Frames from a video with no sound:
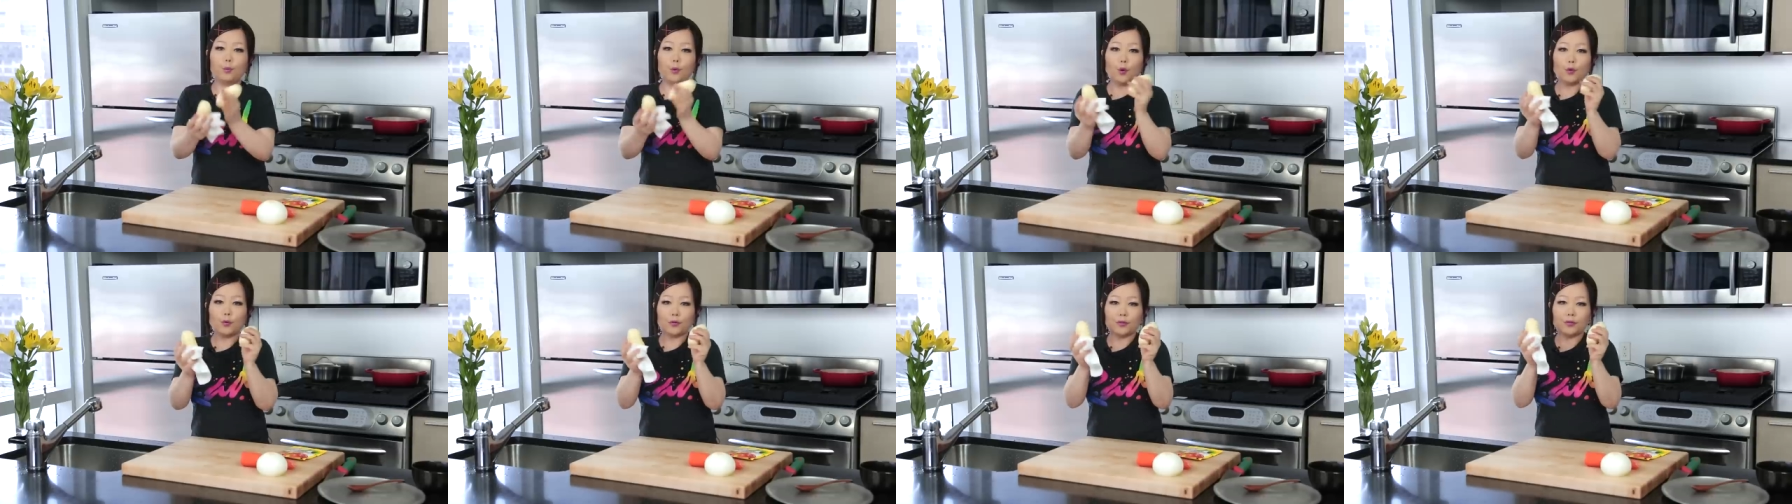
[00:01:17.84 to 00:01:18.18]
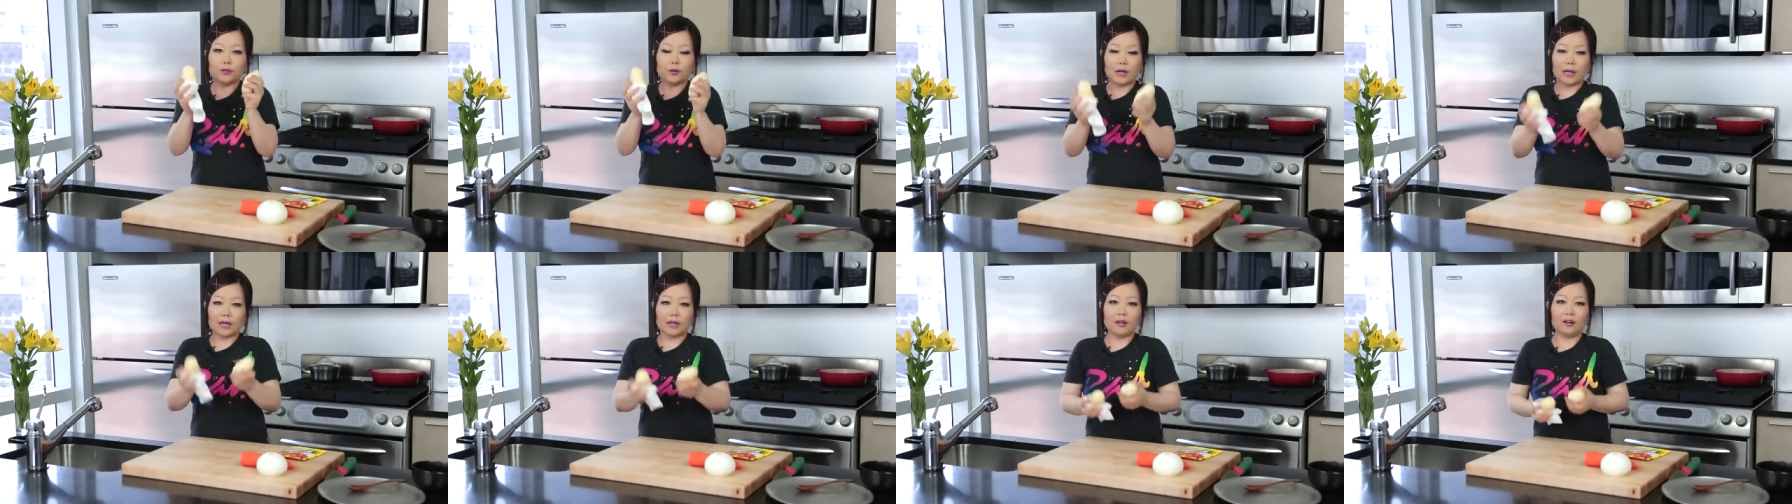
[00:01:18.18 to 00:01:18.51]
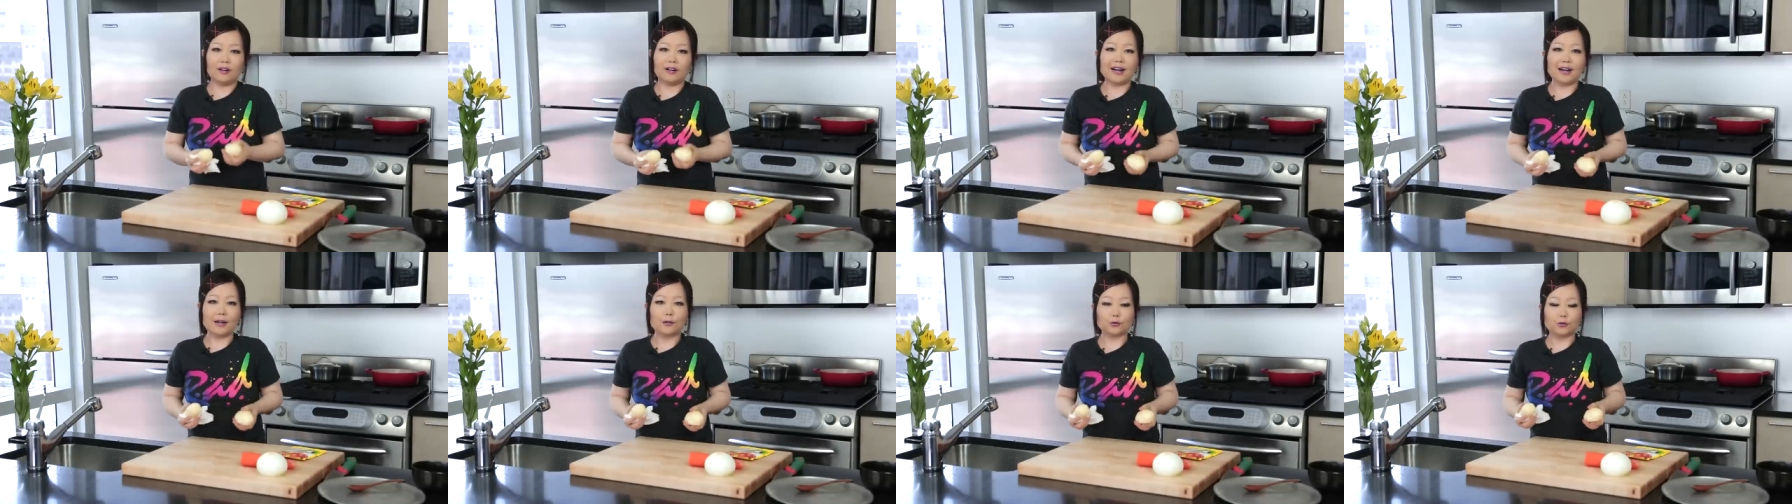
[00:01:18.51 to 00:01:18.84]
both like
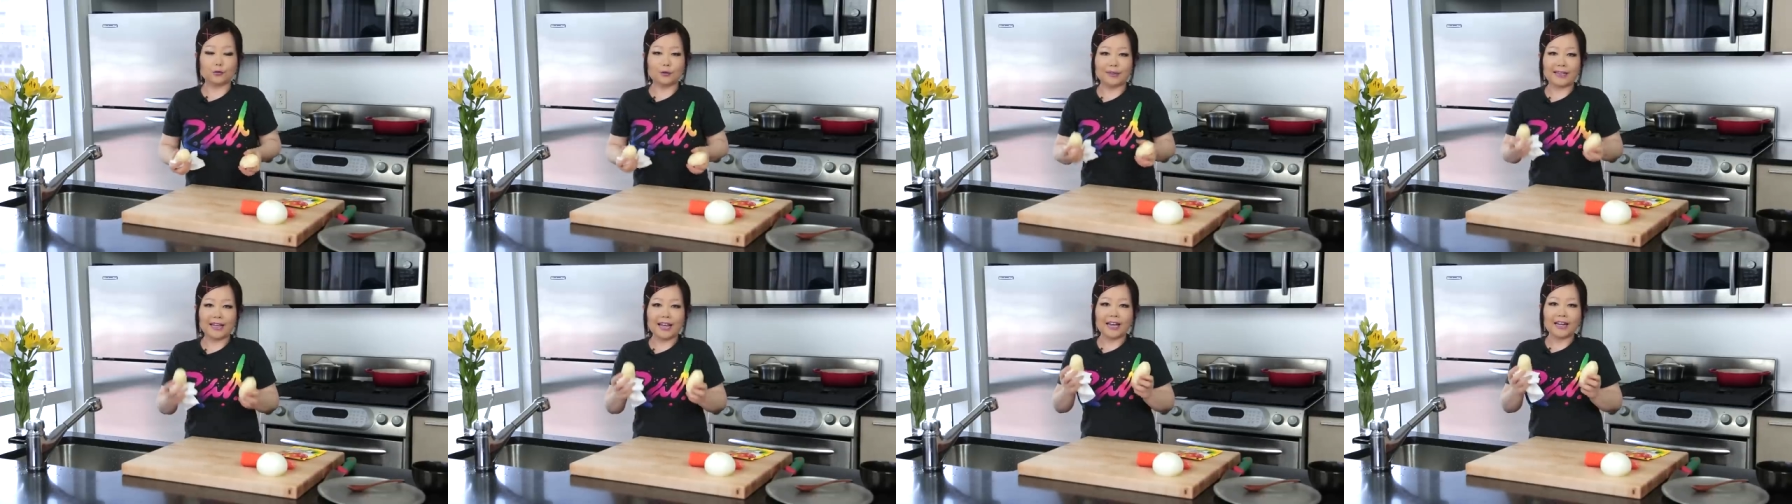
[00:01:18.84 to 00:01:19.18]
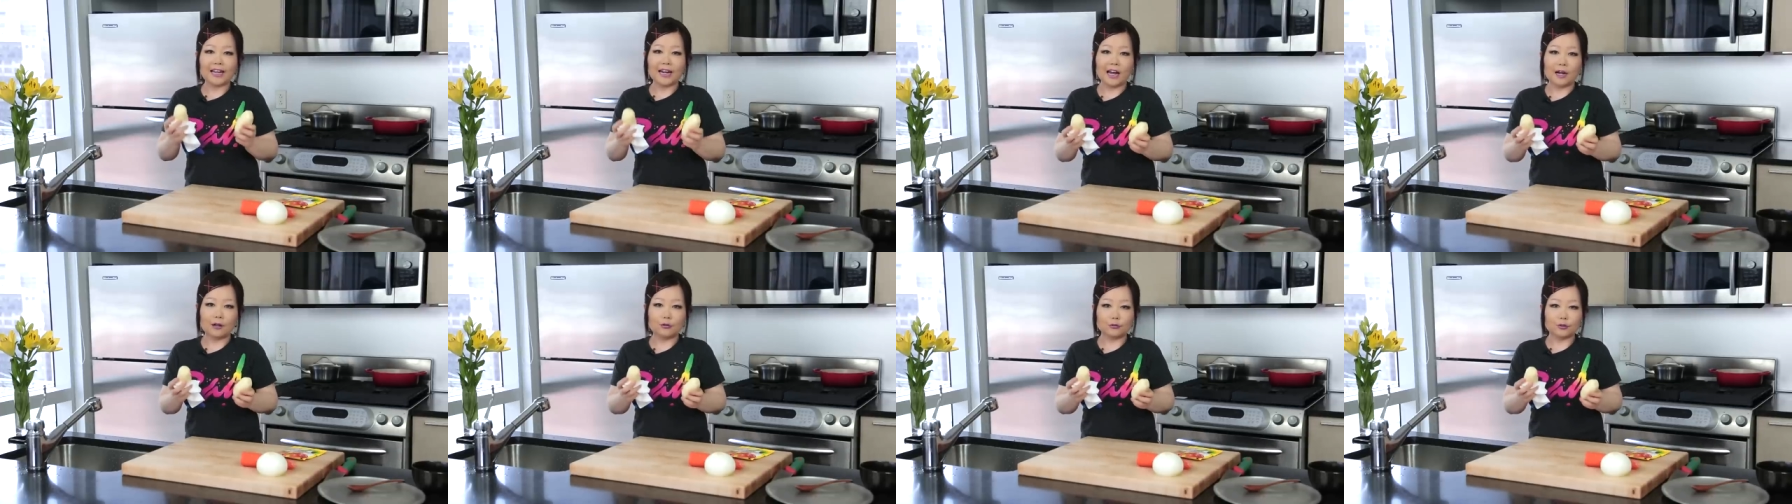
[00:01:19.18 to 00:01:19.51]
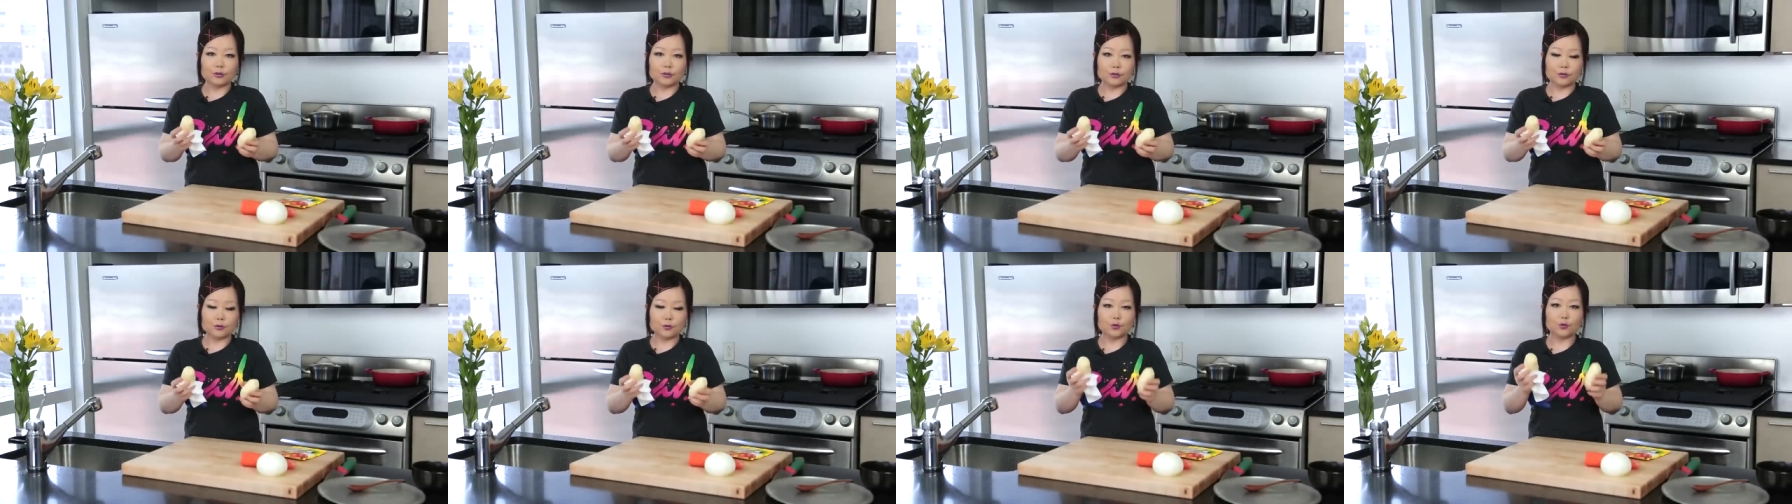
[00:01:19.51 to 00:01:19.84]
around 10
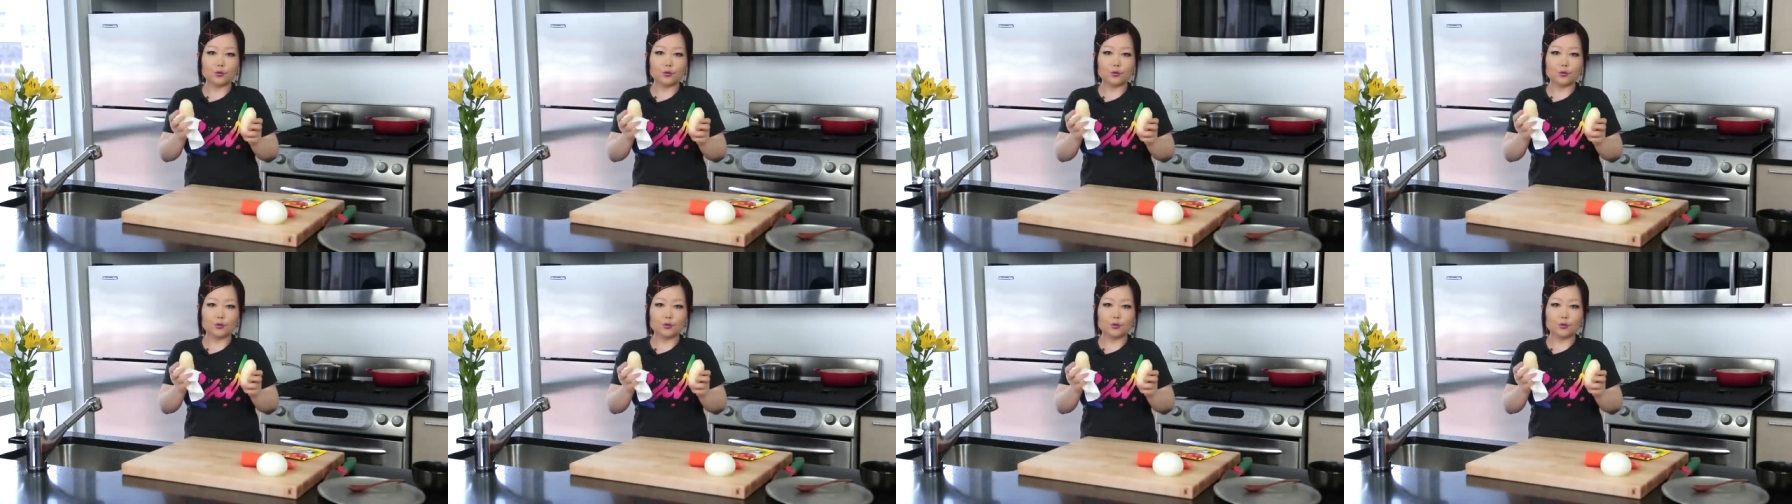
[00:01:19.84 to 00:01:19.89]
ounce